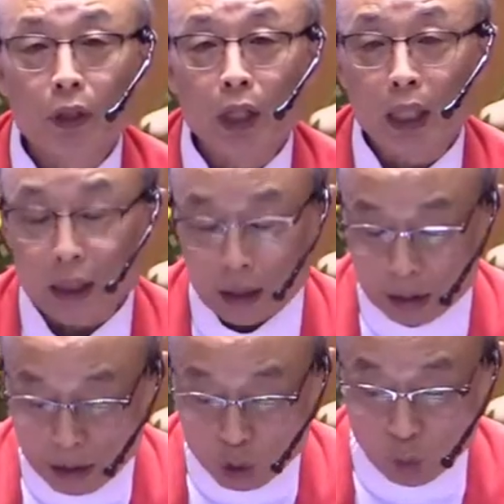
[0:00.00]

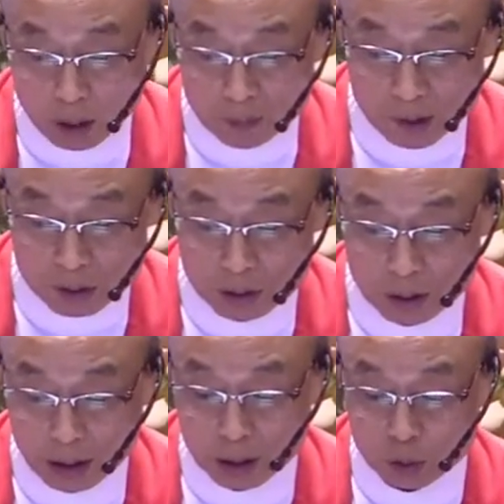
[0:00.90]
And each one of us
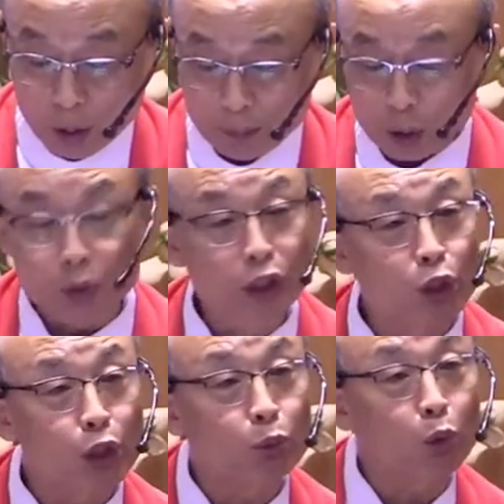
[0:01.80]
and who have the
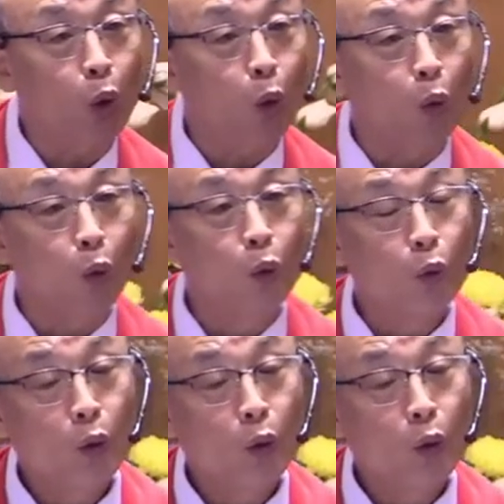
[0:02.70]
leadership role,